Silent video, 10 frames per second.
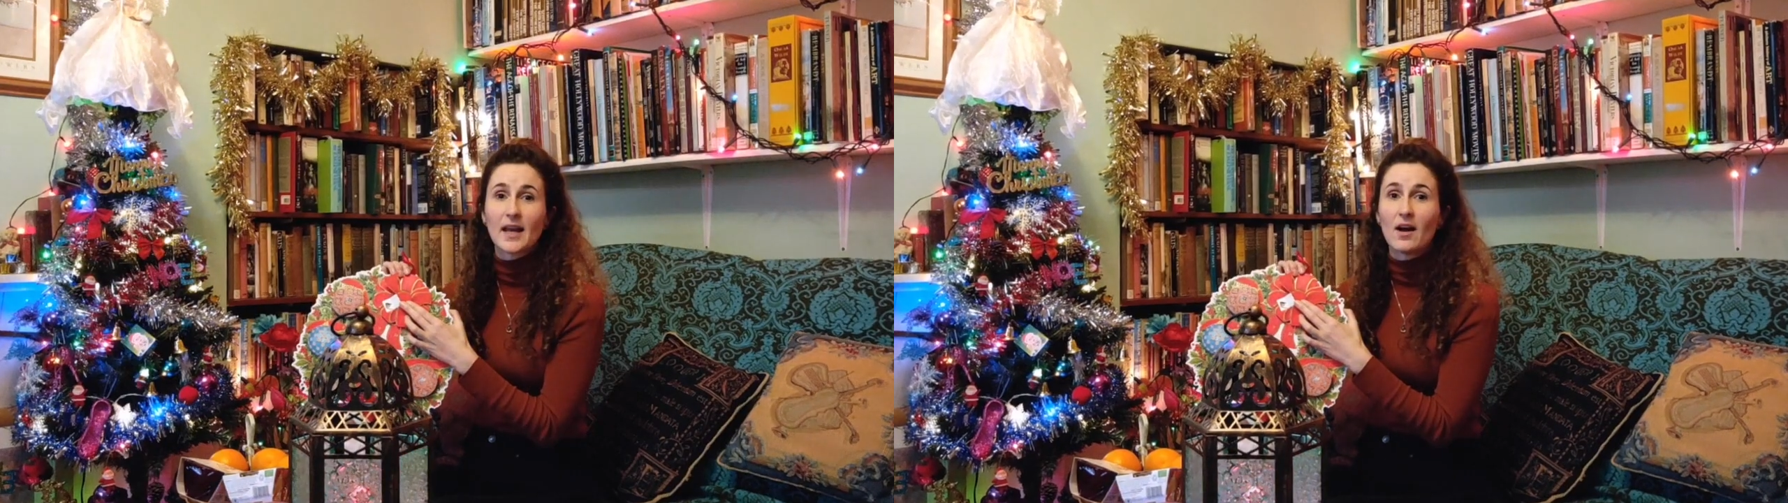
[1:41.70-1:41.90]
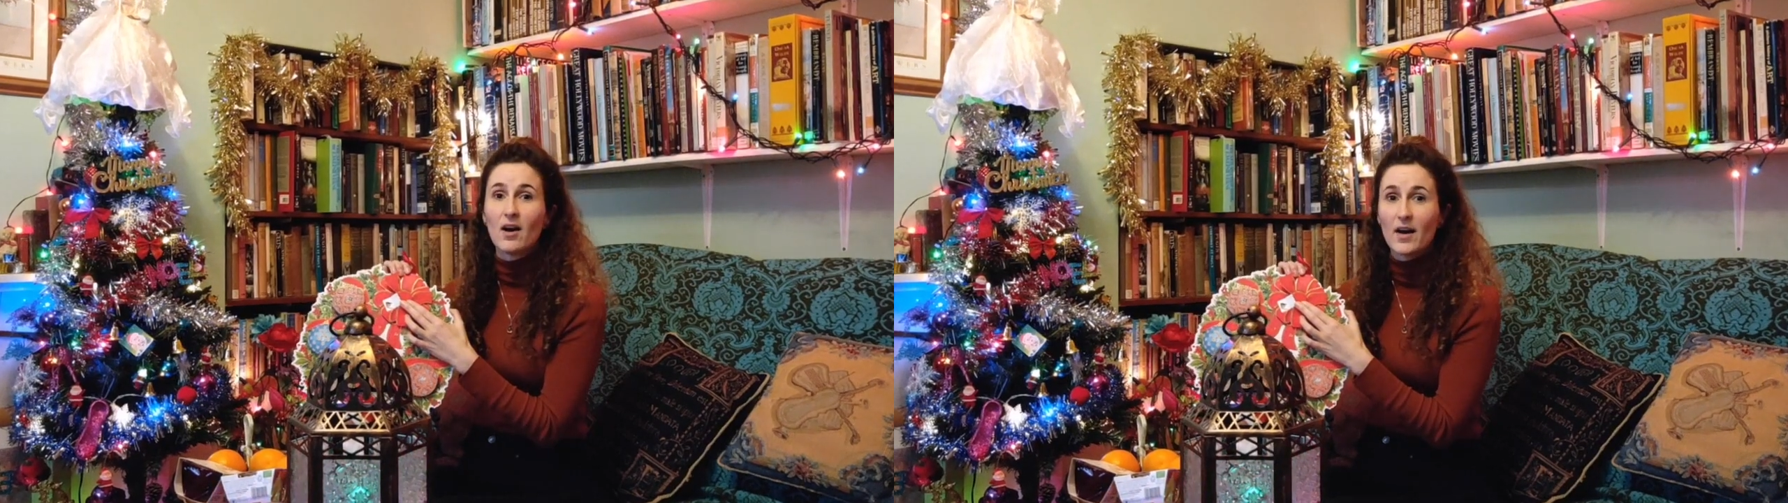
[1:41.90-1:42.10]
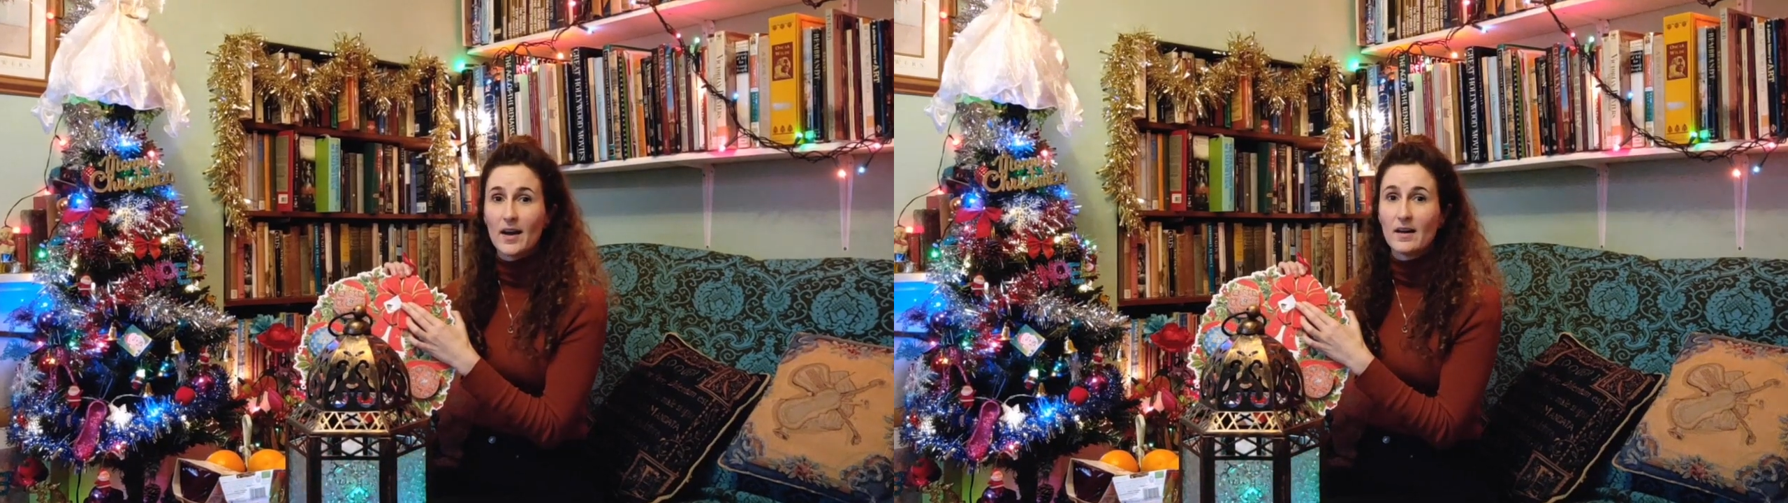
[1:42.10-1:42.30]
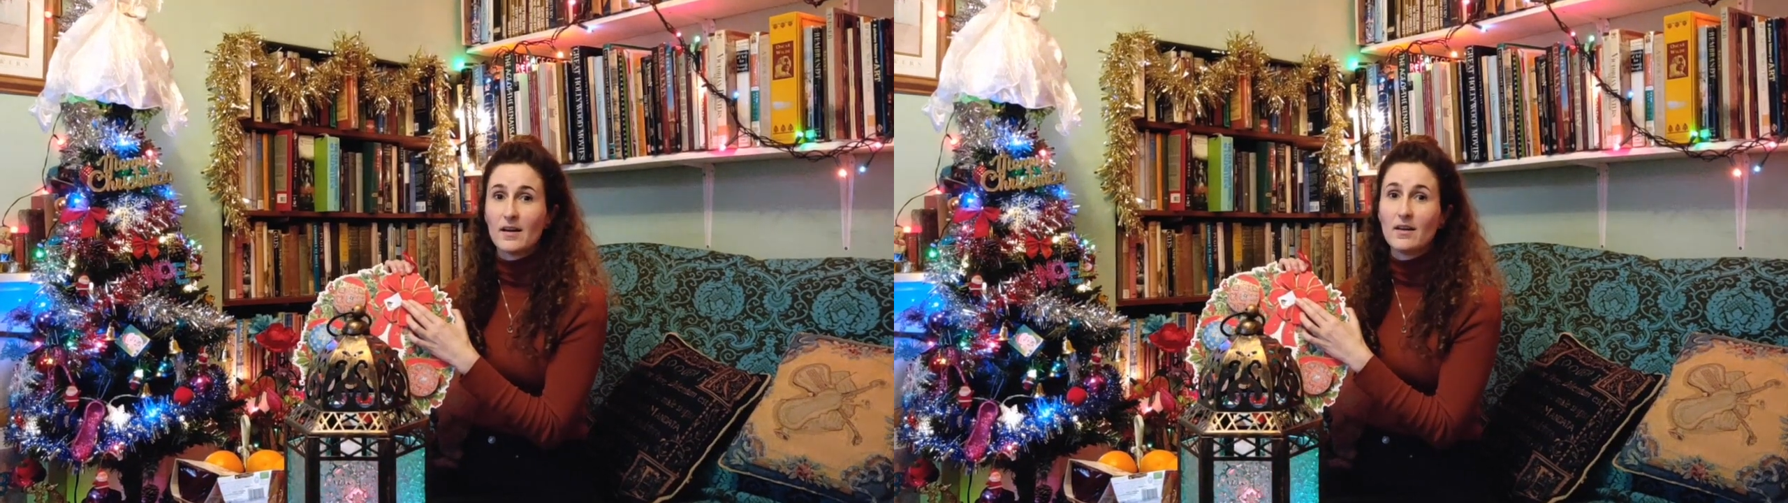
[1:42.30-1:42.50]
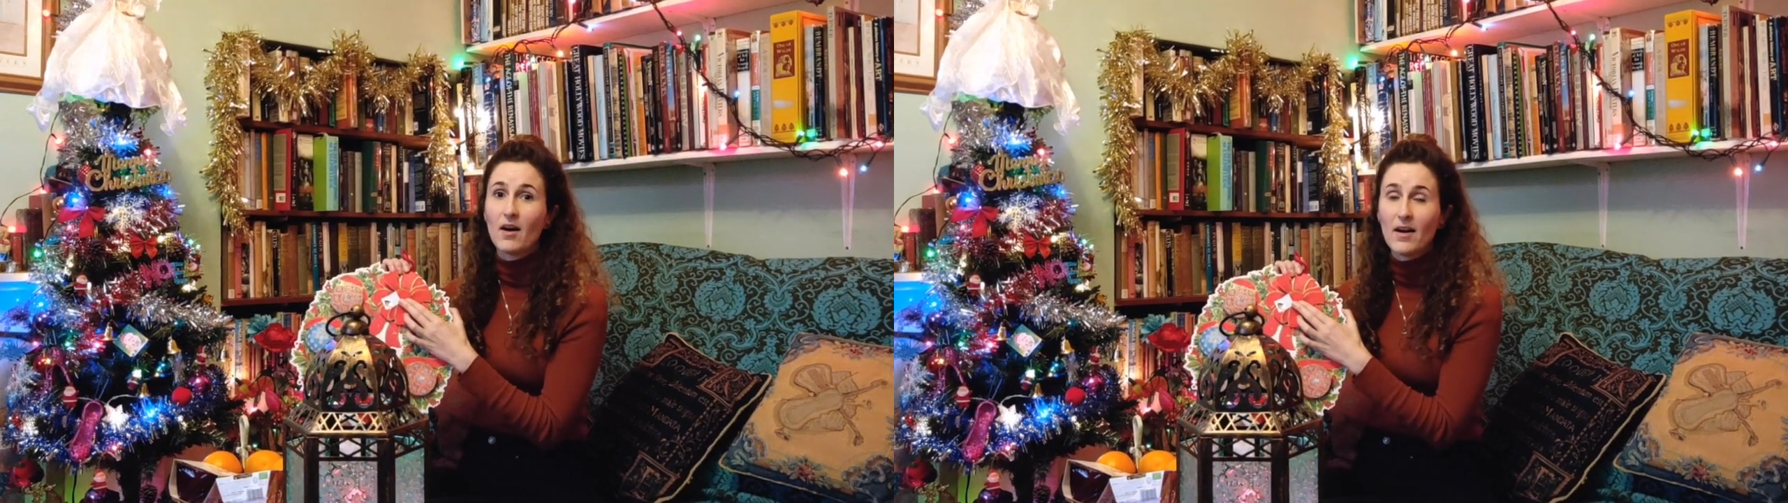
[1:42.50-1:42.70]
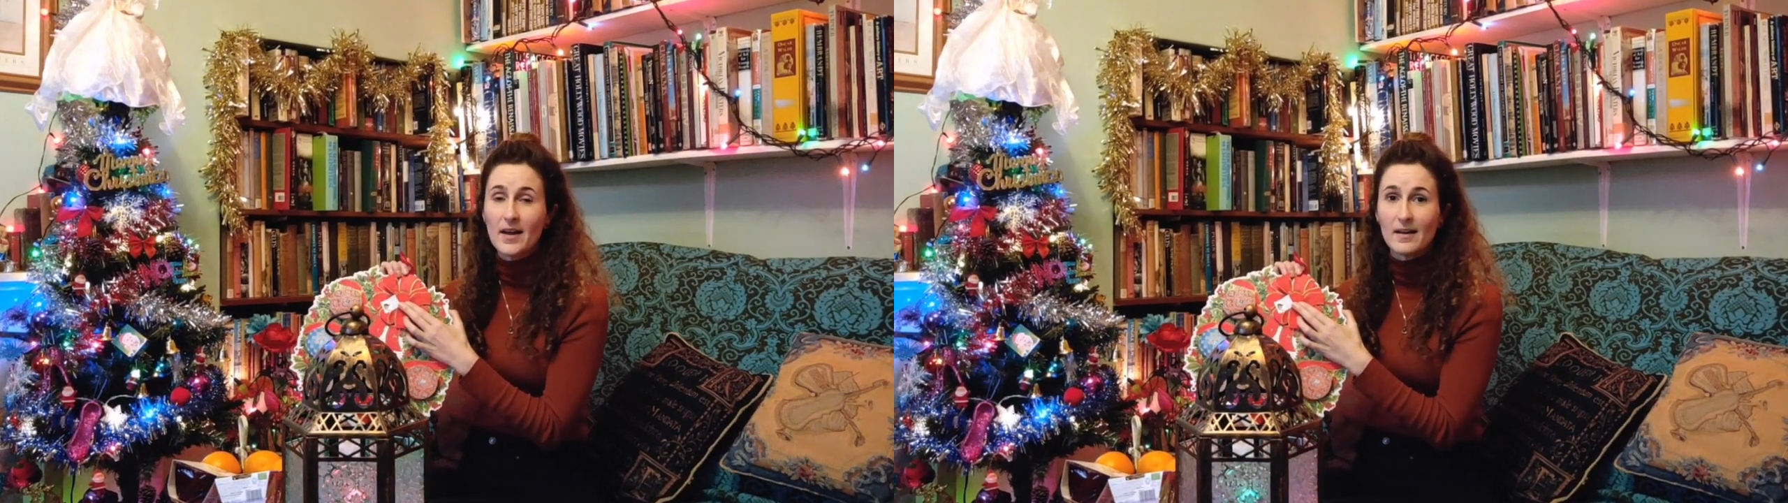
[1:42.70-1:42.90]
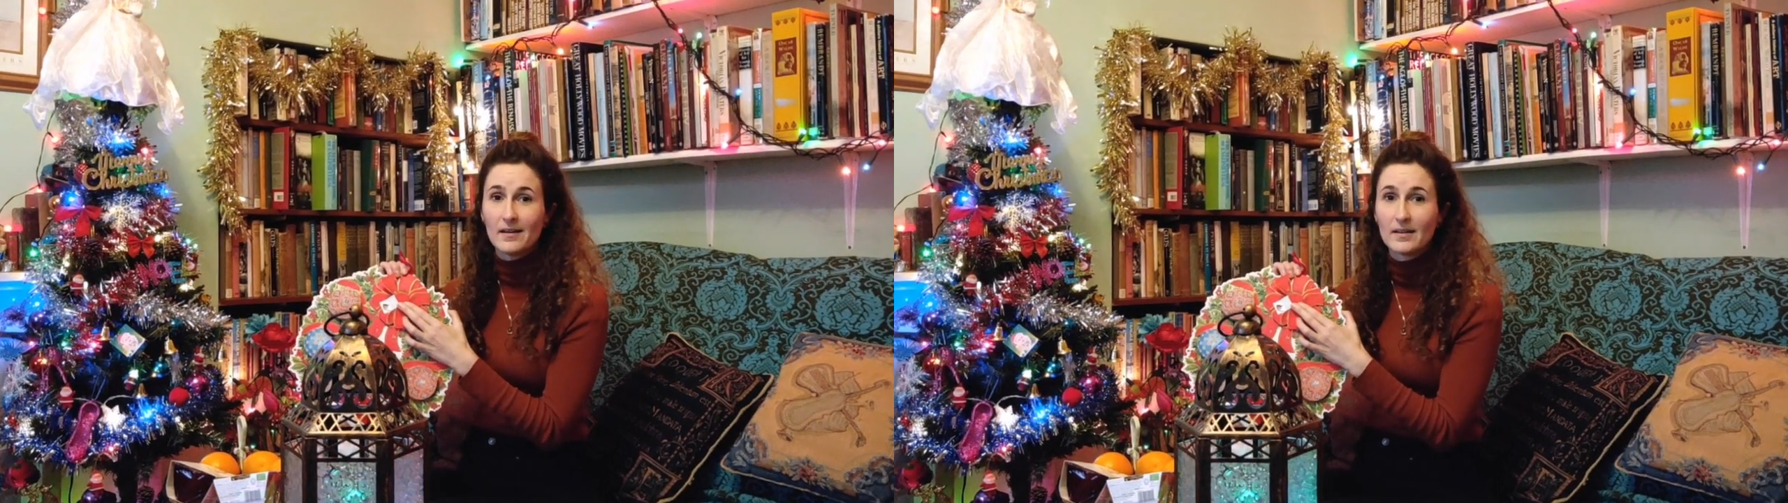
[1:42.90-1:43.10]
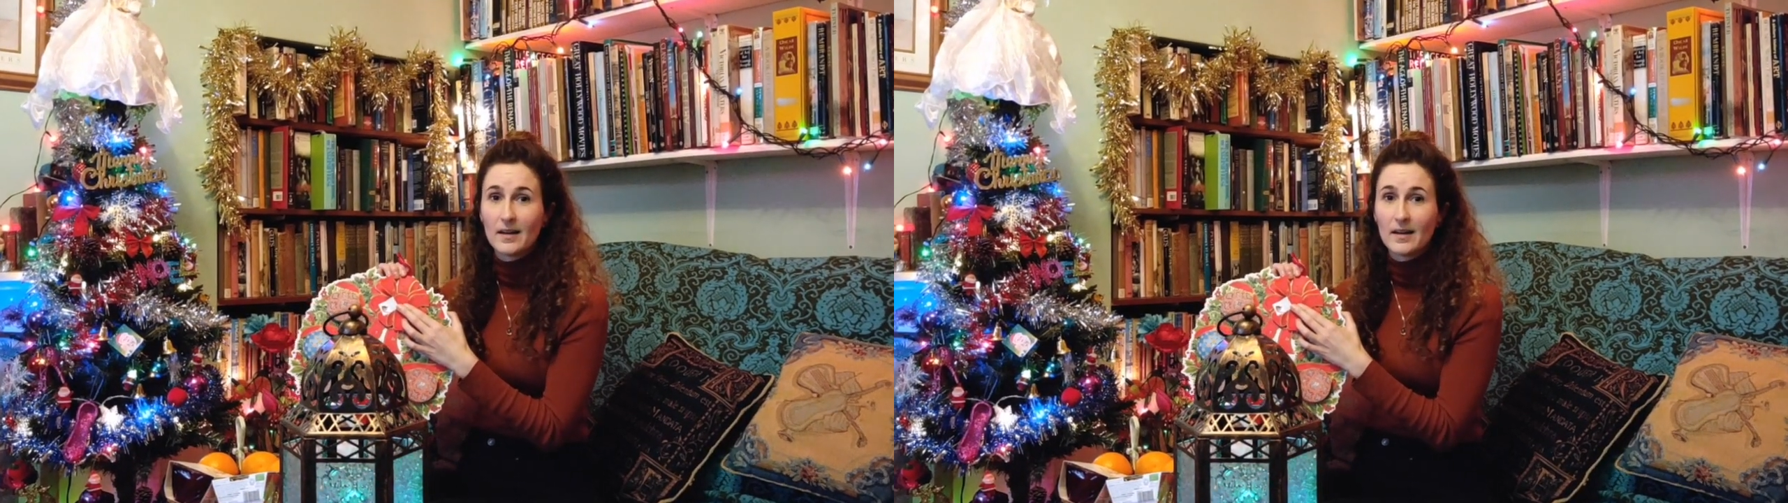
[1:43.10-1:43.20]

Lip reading: to get higher and higher,